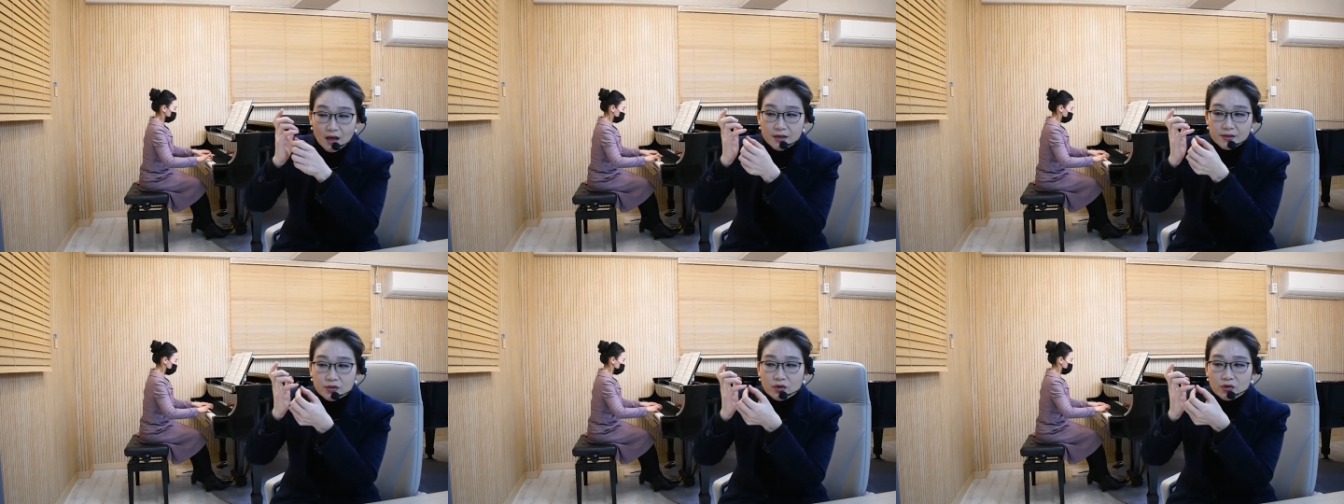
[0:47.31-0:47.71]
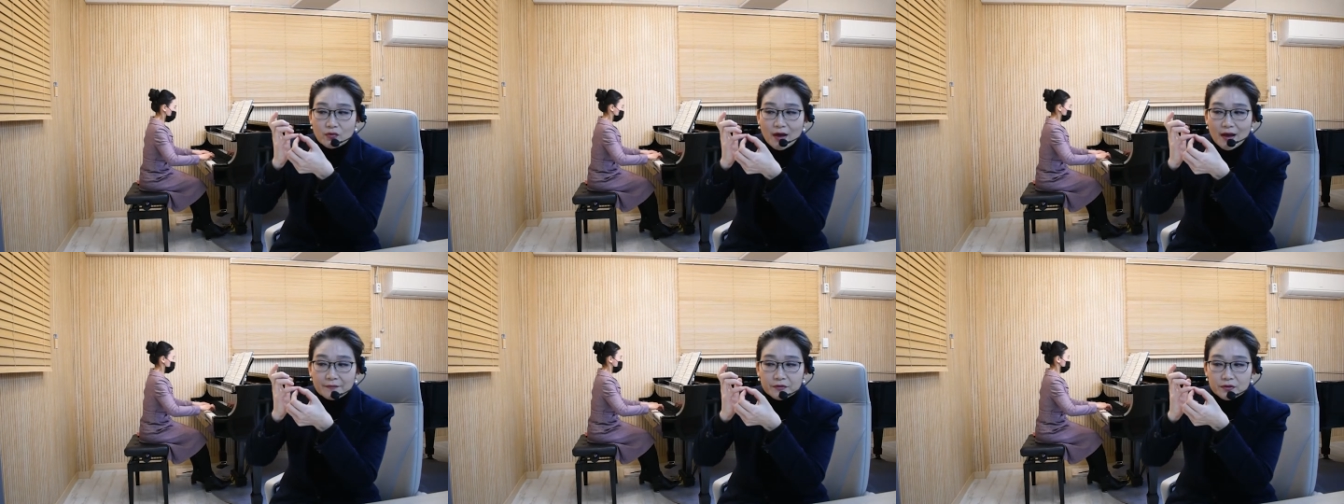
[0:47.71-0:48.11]
So you
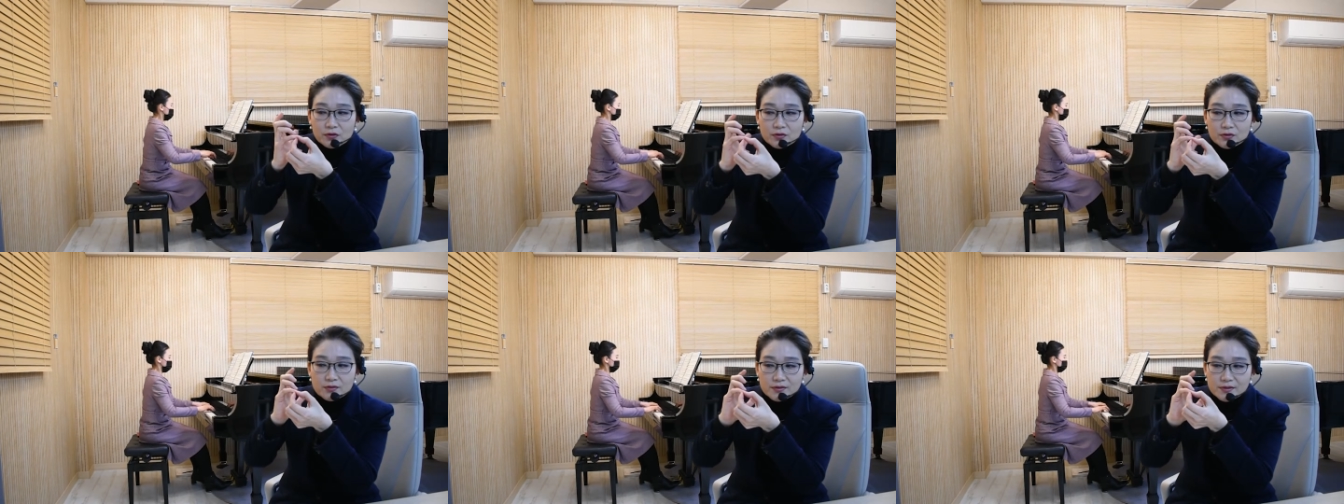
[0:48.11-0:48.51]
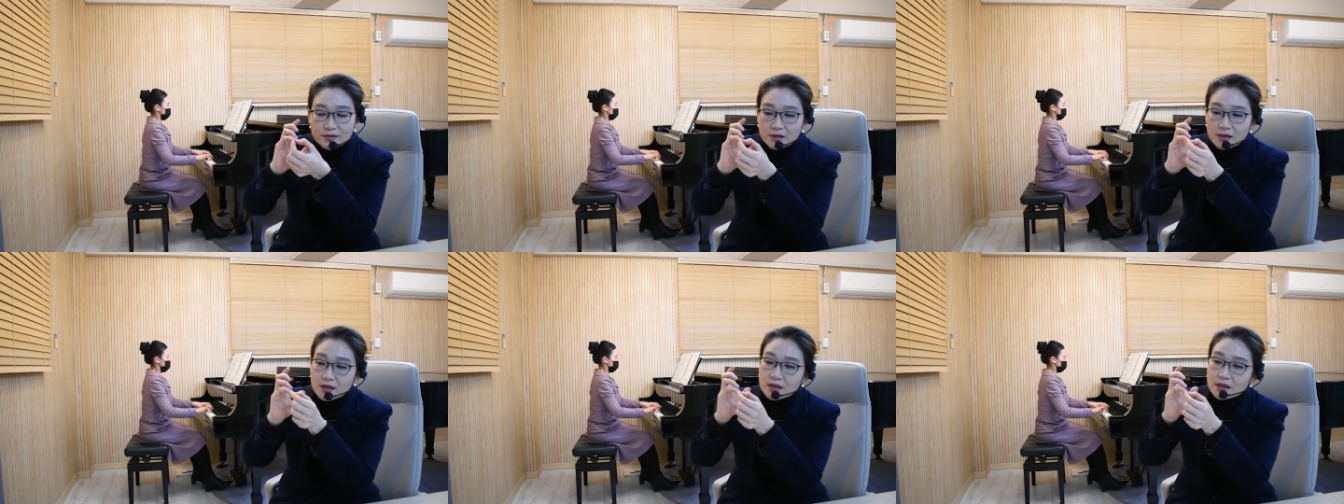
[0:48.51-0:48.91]
have to use
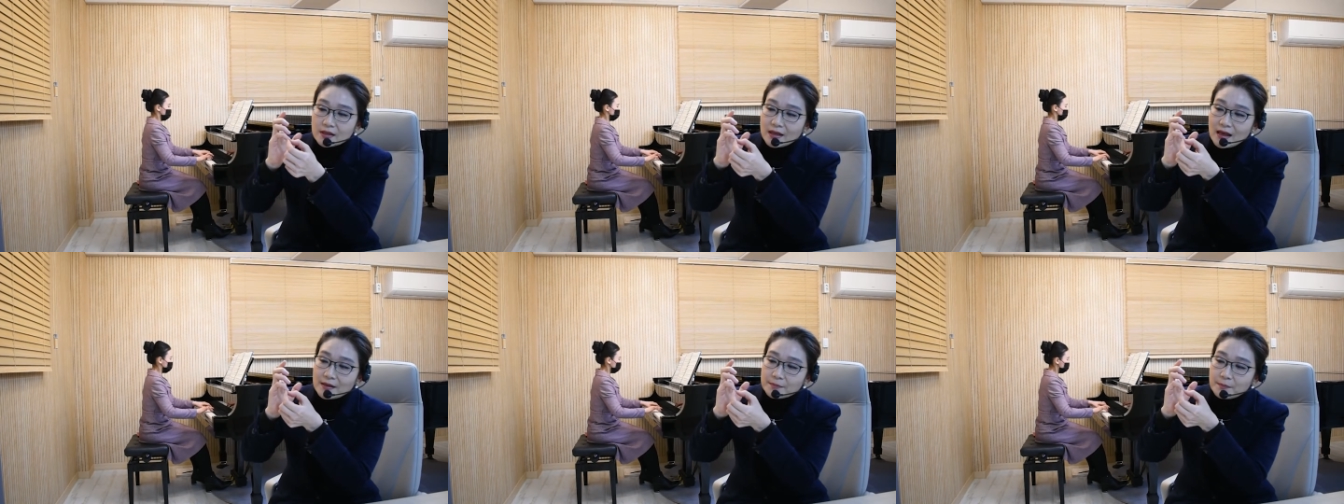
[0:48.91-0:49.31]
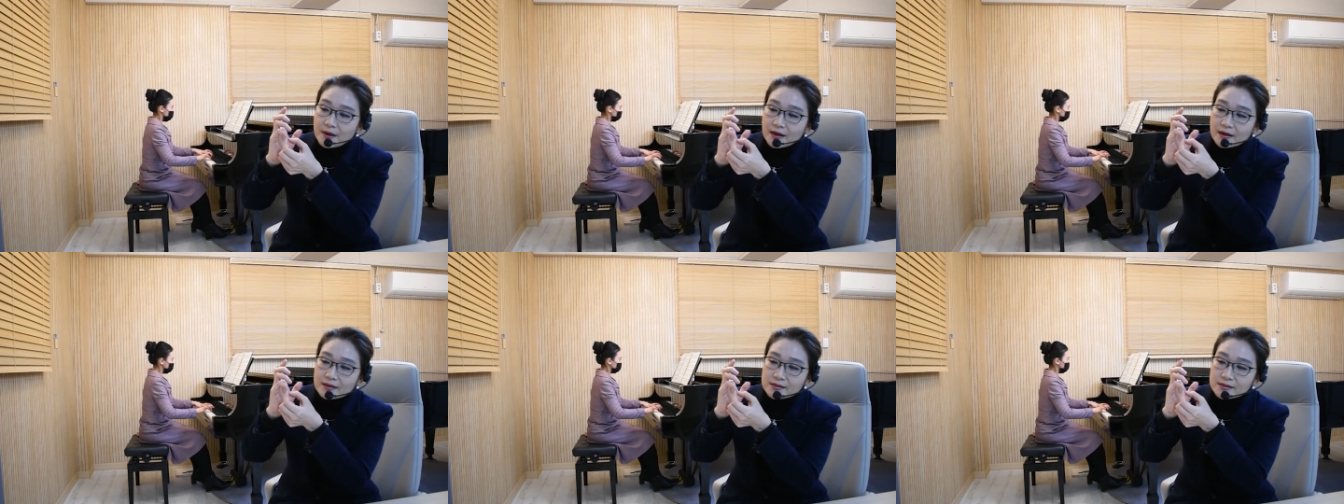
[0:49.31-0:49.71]
that
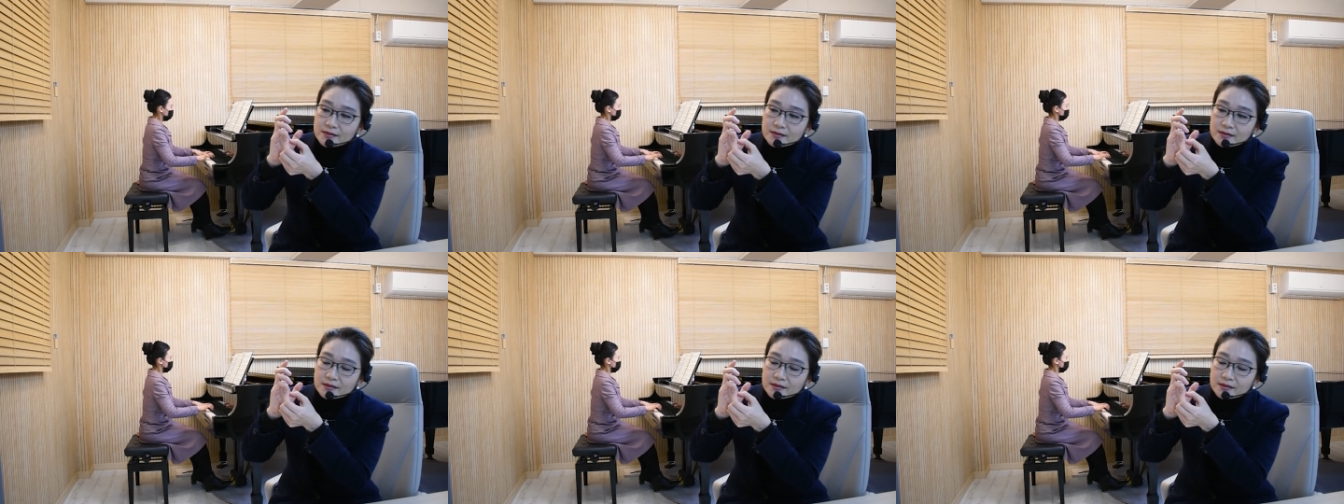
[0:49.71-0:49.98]
part.